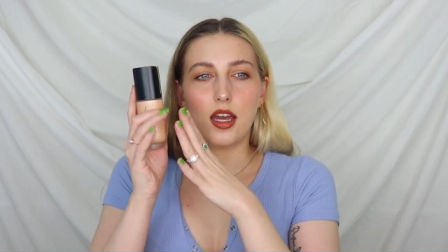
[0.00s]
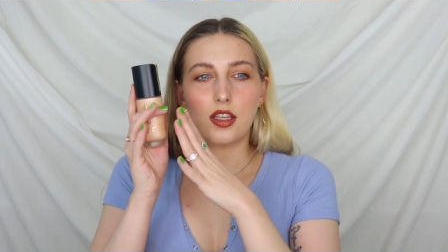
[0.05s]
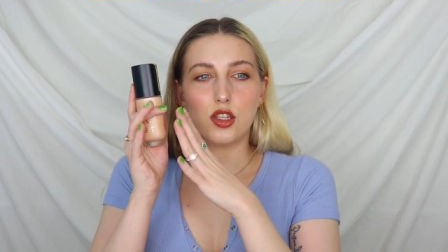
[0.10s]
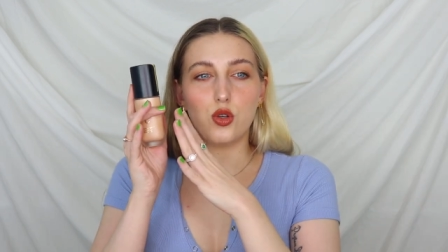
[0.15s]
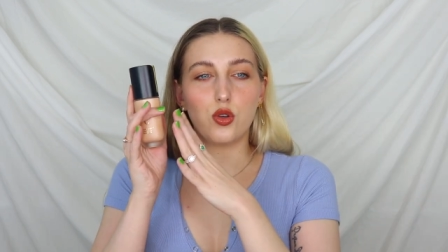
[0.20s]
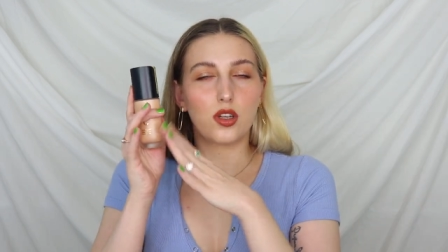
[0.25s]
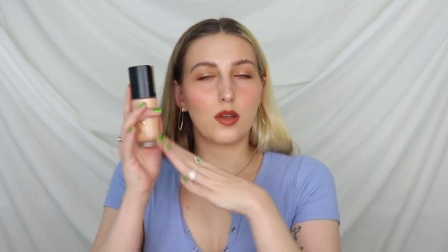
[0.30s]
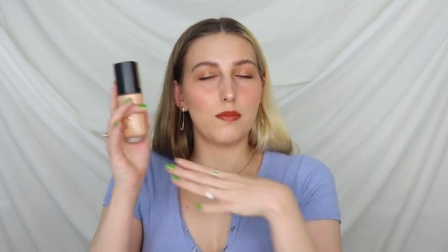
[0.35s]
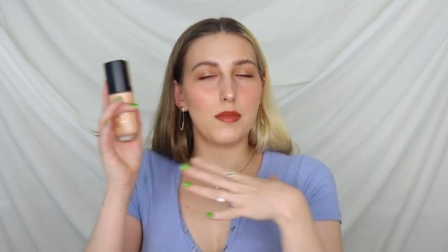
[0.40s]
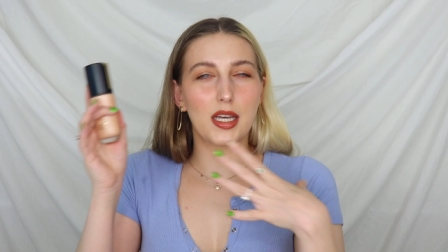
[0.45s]

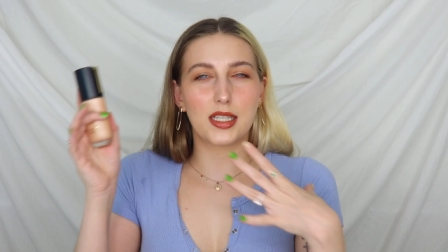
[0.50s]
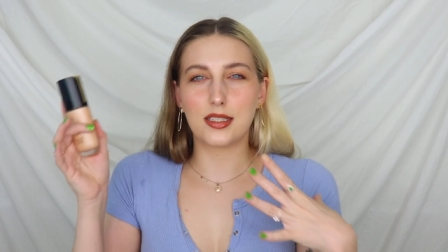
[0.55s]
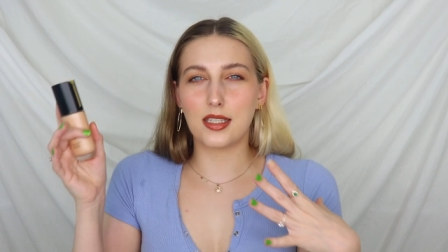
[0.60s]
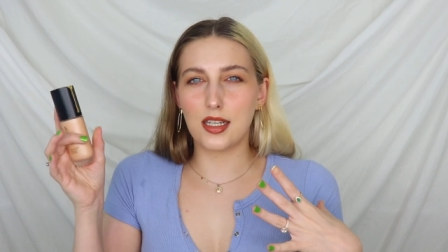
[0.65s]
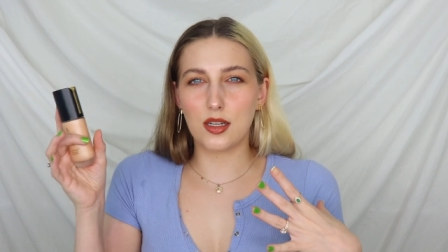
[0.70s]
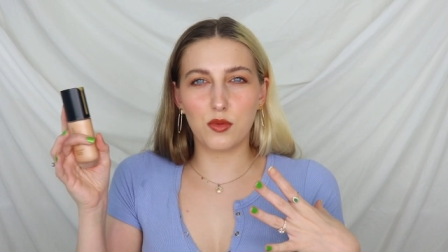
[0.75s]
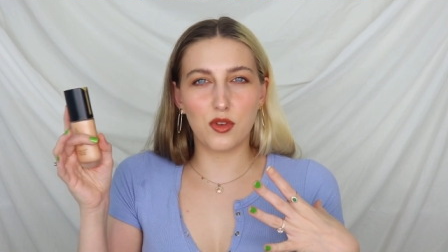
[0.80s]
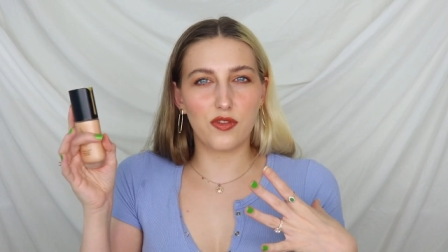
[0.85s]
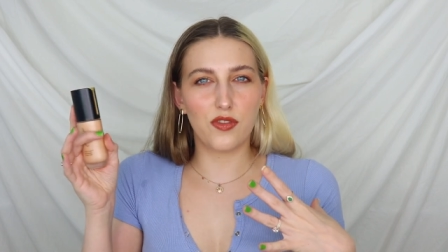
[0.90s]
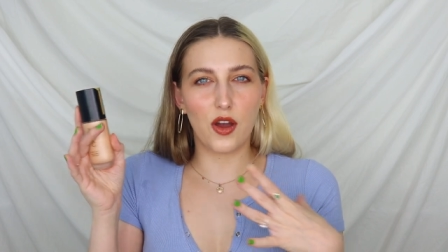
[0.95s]
You can mix
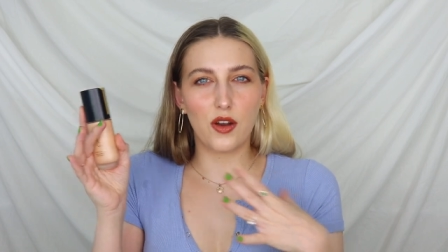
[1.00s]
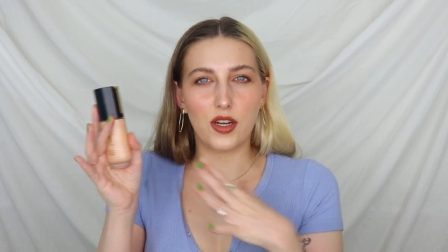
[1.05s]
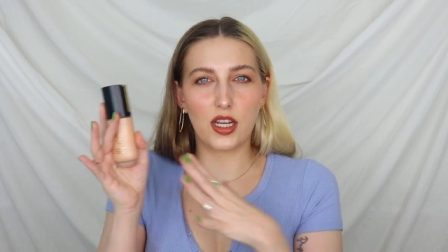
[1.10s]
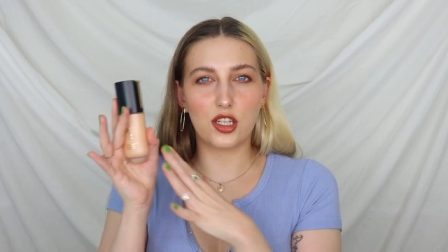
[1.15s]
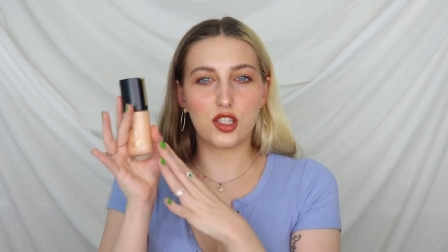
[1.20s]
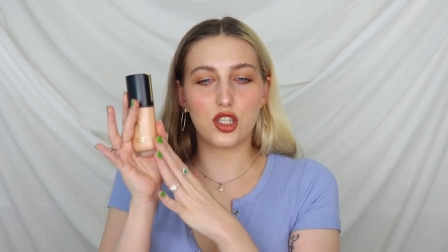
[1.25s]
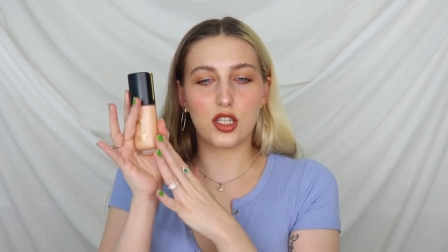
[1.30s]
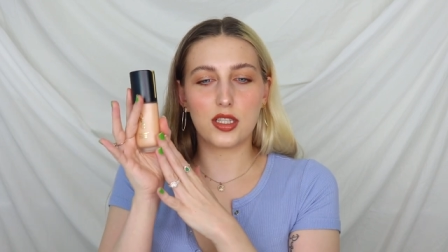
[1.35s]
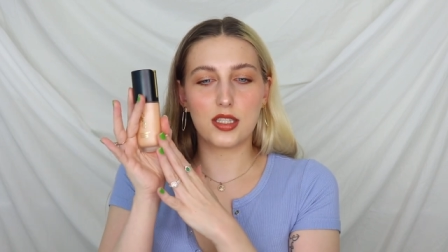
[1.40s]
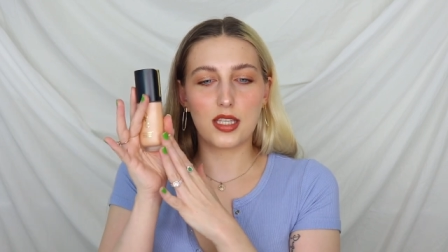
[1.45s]
it in with
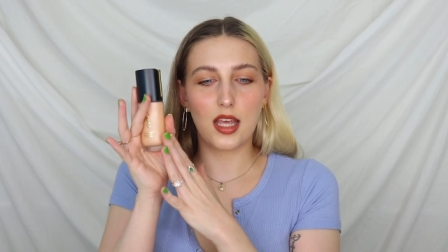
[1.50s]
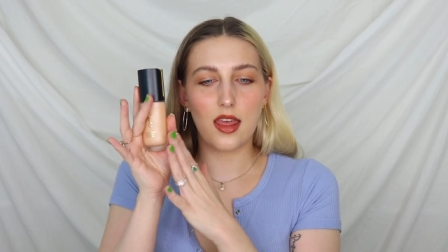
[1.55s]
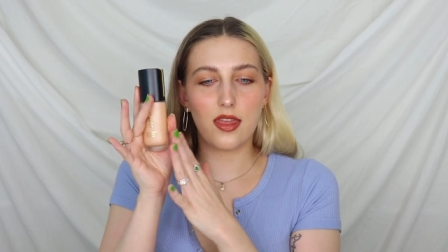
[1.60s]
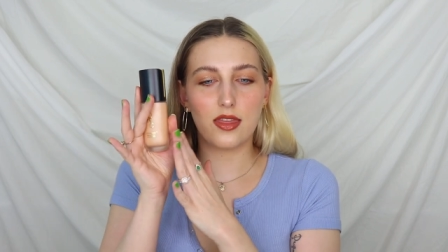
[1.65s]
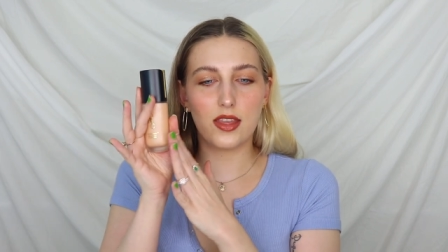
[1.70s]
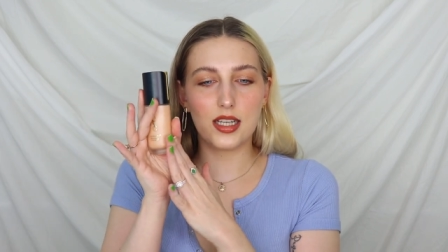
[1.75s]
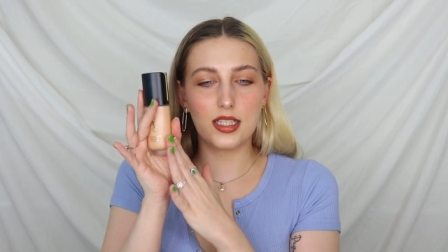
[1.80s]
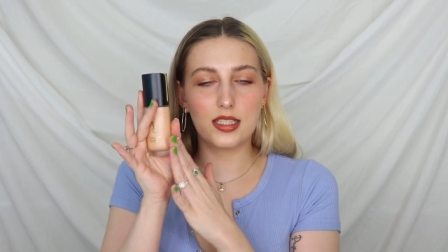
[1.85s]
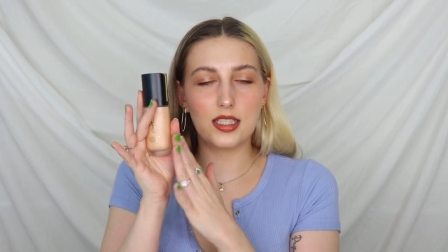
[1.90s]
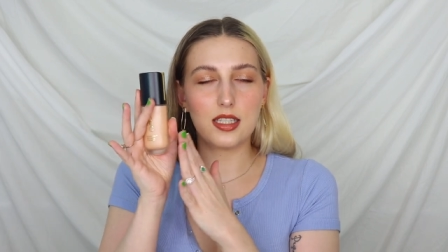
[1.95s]
foundations.
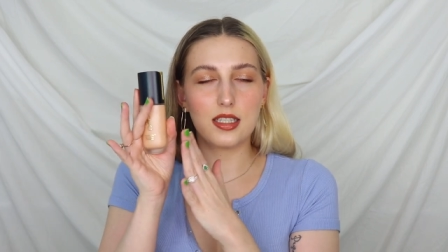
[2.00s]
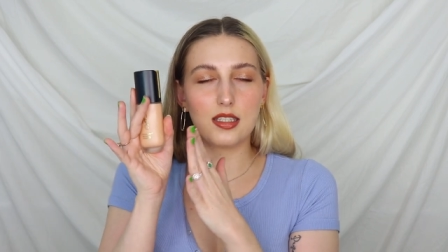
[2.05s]
This